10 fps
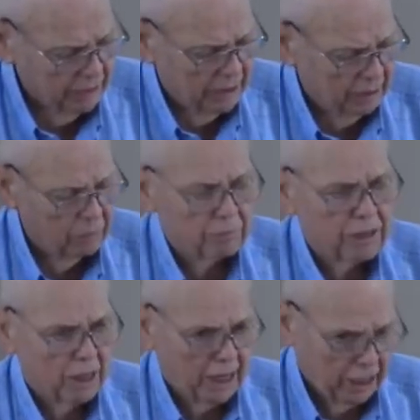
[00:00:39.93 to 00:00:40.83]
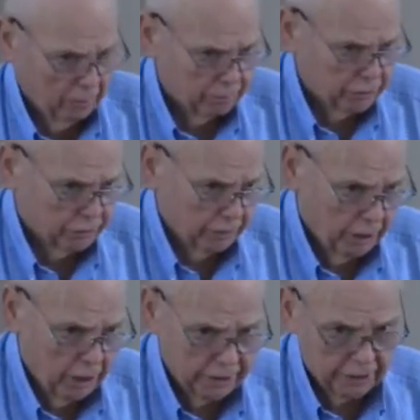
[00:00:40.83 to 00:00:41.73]
and be a help to
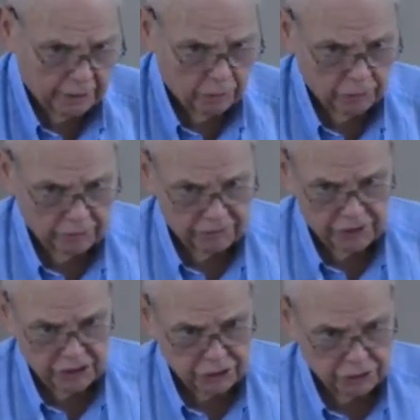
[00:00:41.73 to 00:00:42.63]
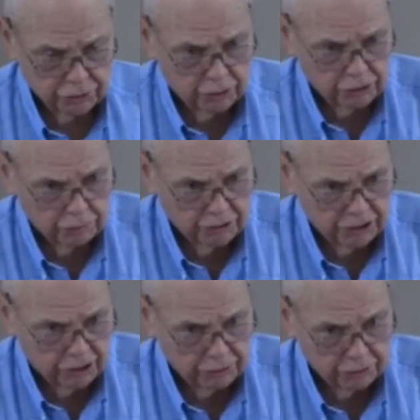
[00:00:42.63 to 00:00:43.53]
not only this church but
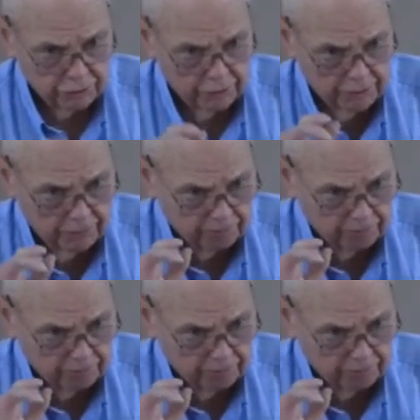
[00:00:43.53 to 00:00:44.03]
other